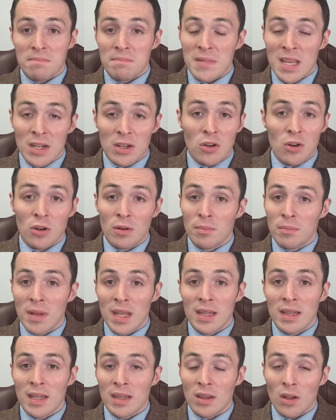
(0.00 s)
it could
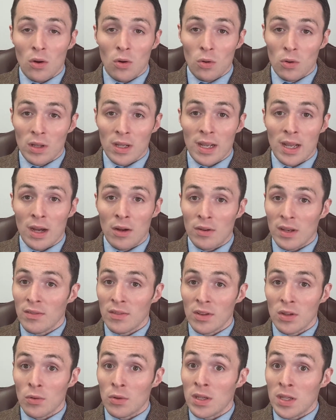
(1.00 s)
mean that the whole account,
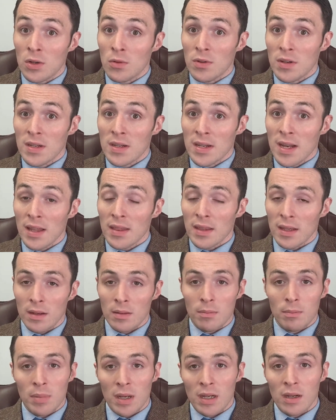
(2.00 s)
even though you did
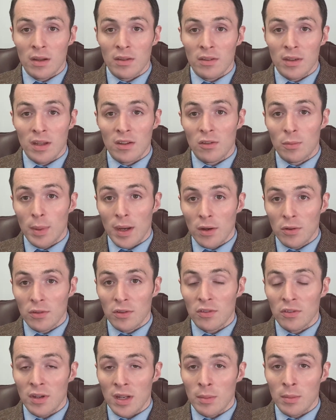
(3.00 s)
nothing because that
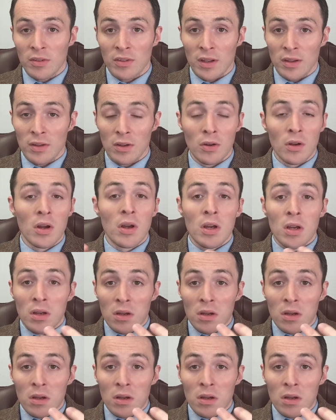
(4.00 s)
spouse's name is on there,